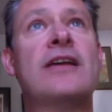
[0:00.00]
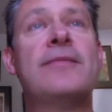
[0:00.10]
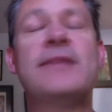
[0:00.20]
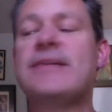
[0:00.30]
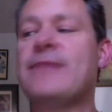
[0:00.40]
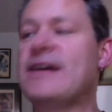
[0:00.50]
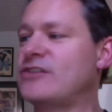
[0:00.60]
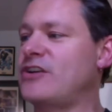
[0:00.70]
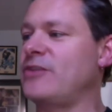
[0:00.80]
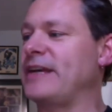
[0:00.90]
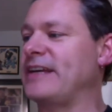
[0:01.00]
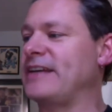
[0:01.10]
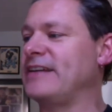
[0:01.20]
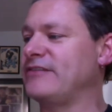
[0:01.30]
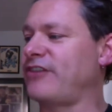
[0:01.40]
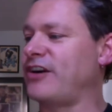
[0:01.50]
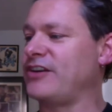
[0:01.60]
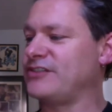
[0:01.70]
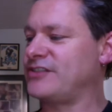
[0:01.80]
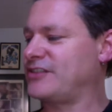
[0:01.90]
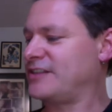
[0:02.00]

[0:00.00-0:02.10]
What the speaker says: Mickey Mouse comic in France.